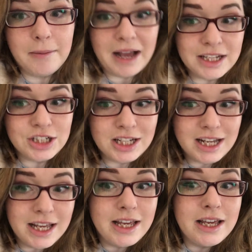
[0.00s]
I'm
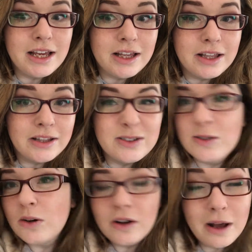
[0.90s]
actually
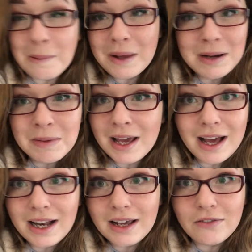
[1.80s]
I'm going to be
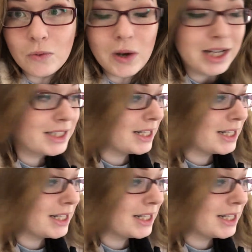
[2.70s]
earlier for work